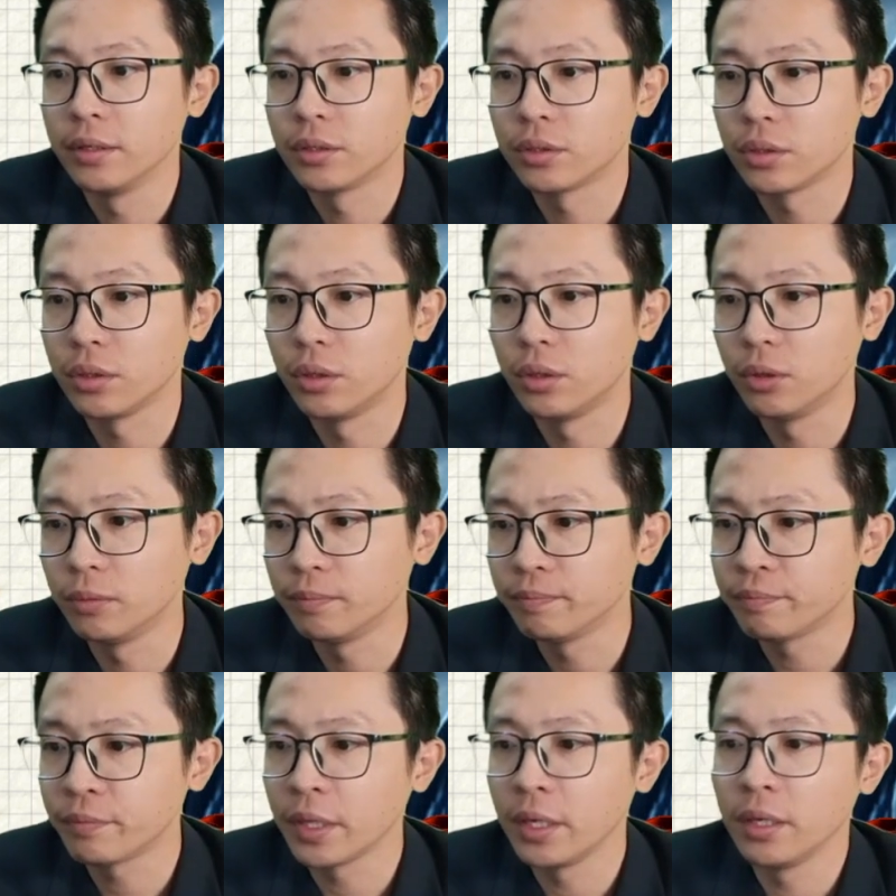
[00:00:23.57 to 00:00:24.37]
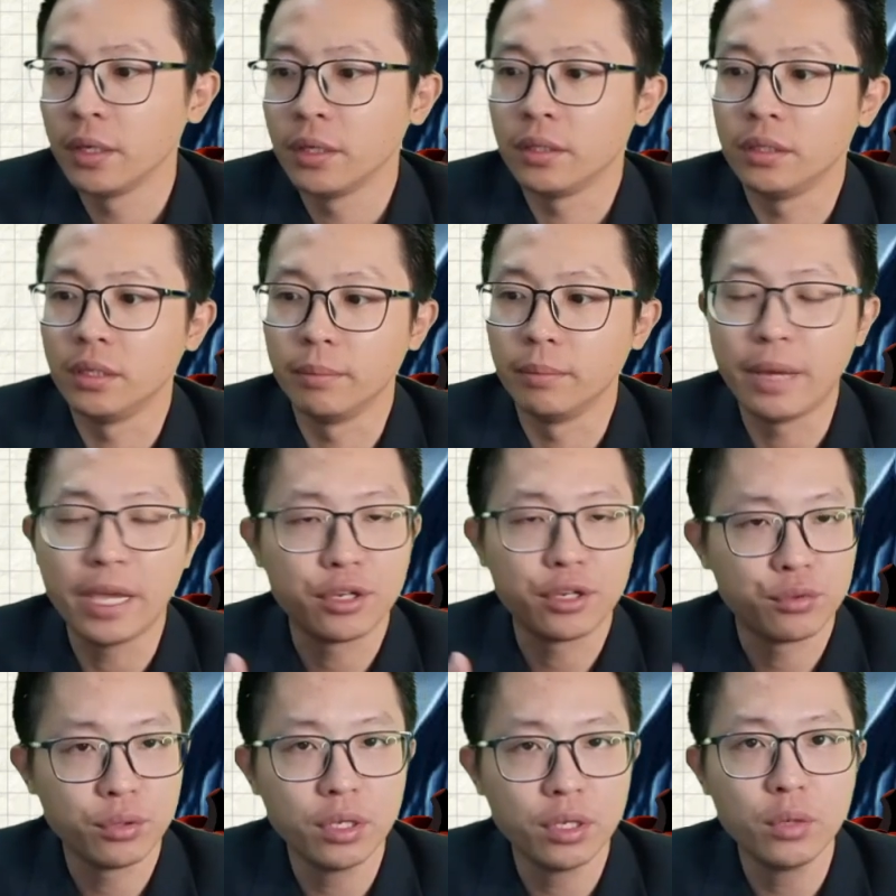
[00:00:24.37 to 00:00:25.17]
So the
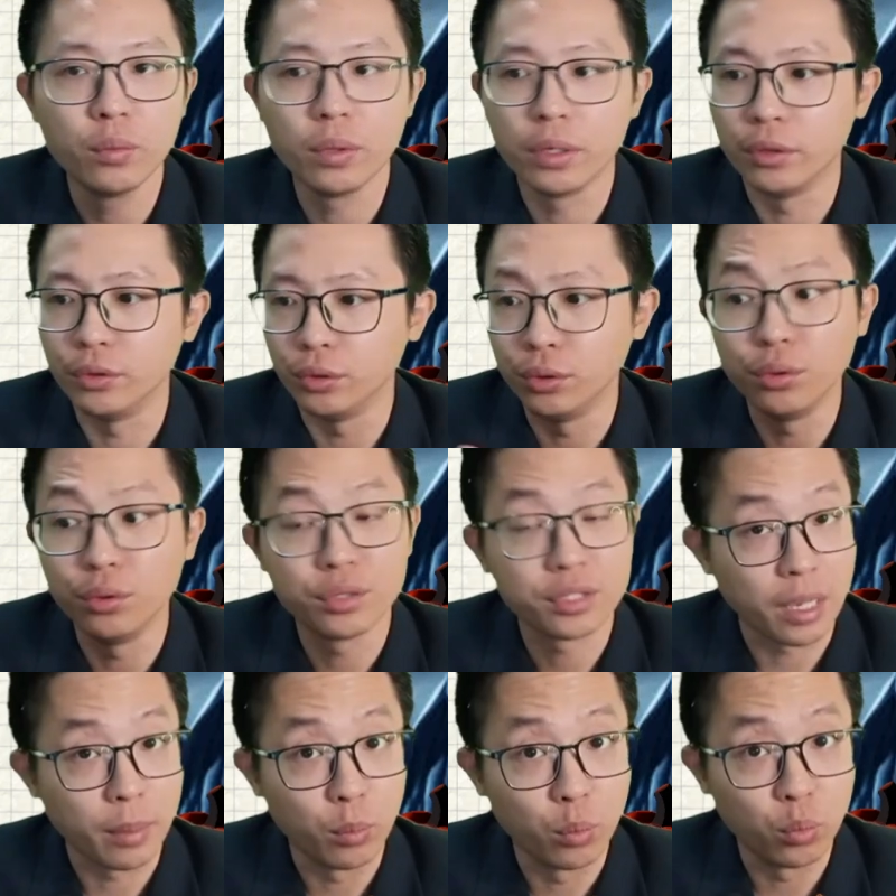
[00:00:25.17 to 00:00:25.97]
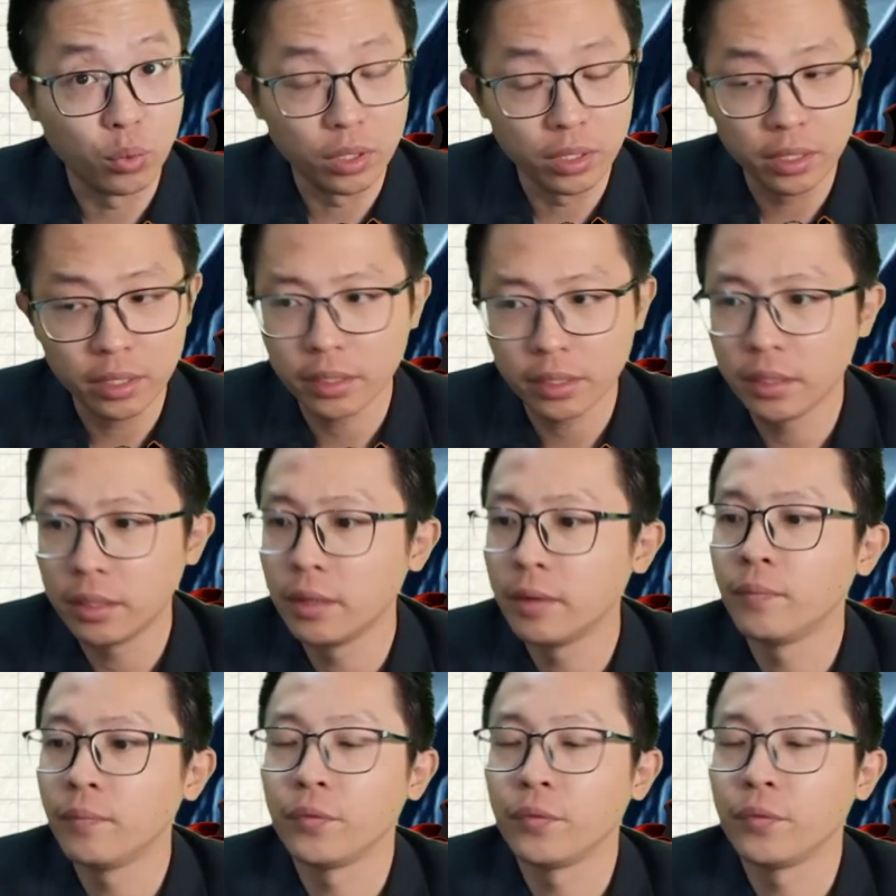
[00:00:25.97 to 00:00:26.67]
battery will do some work.